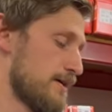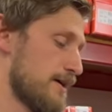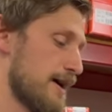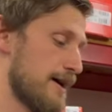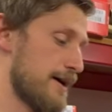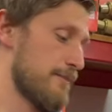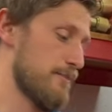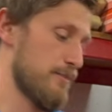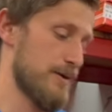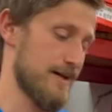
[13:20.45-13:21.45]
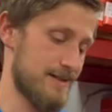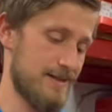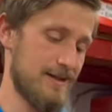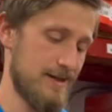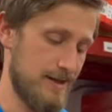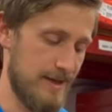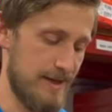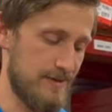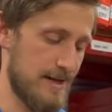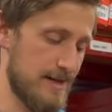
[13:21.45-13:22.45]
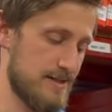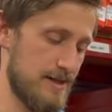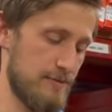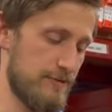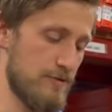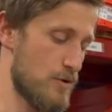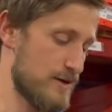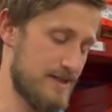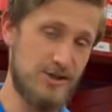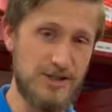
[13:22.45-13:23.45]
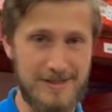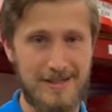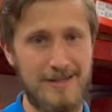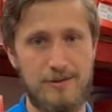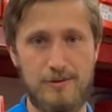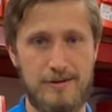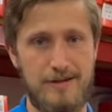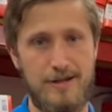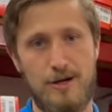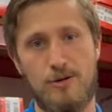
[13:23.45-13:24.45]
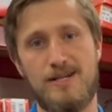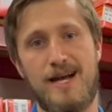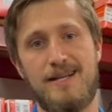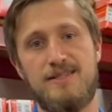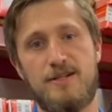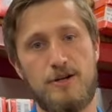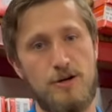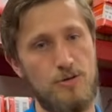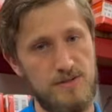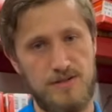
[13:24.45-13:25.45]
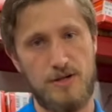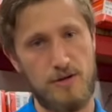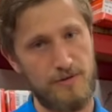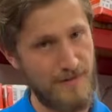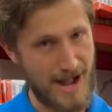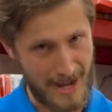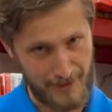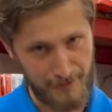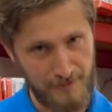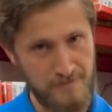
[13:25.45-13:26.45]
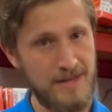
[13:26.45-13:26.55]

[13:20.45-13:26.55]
But again, that same 4-digit, 9005,